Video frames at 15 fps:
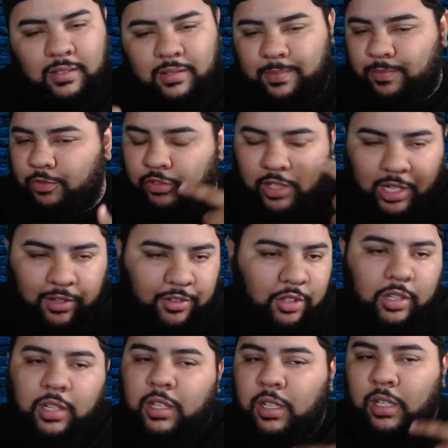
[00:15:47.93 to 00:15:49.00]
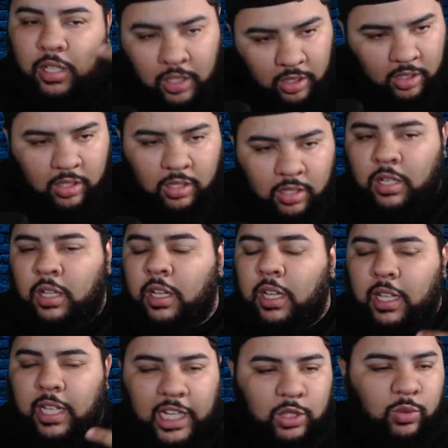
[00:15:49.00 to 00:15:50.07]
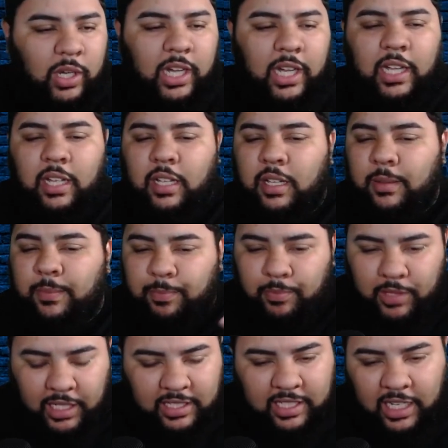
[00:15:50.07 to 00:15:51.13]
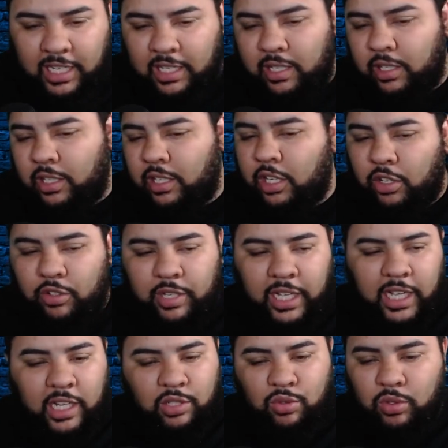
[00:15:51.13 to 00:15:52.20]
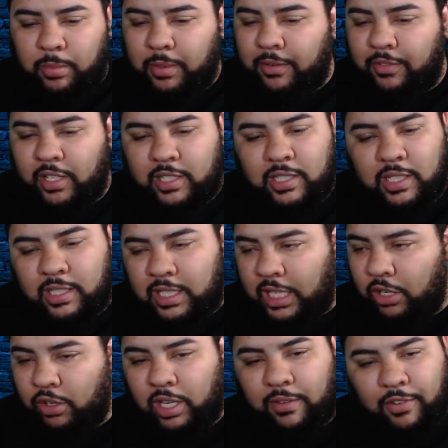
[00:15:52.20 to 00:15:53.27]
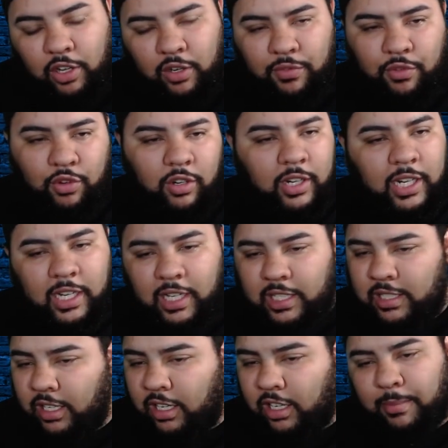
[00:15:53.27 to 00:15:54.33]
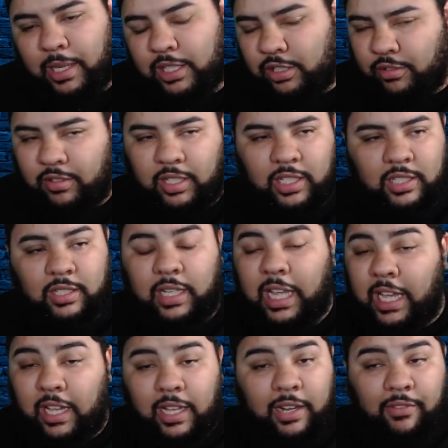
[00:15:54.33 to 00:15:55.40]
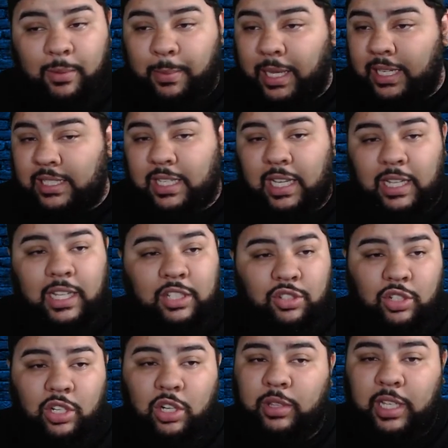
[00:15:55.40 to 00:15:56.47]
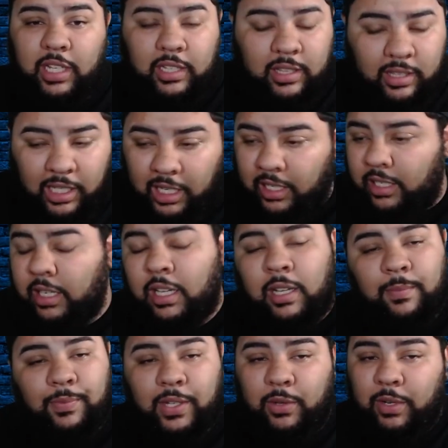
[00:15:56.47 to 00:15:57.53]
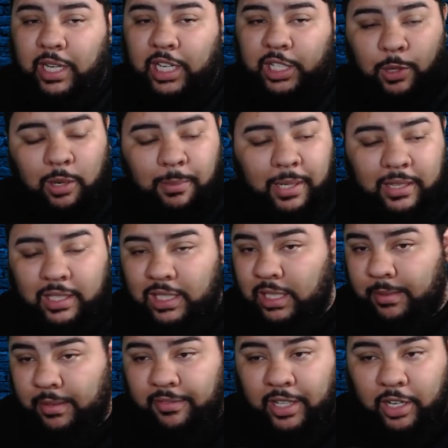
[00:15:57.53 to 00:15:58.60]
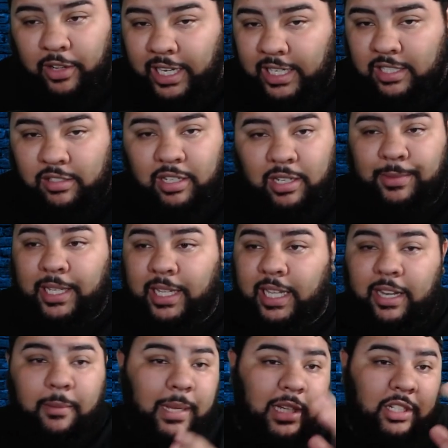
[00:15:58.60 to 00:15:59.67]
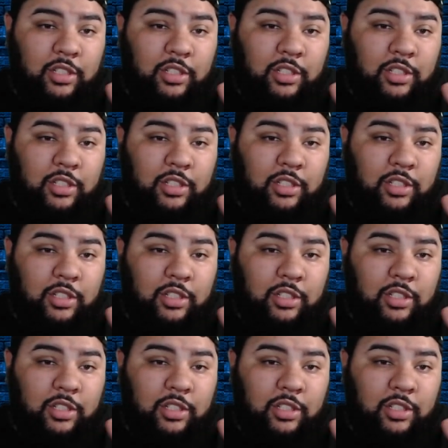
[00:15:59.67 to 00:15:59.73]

revolving door. That's why they say the good old days when motherfuckers didn't tell you who they voted for and they didn't talk about your religion. Now everybody's got to let you know what they think. Look, when I spoke about the Demi Lovato ice cream thing, everybody's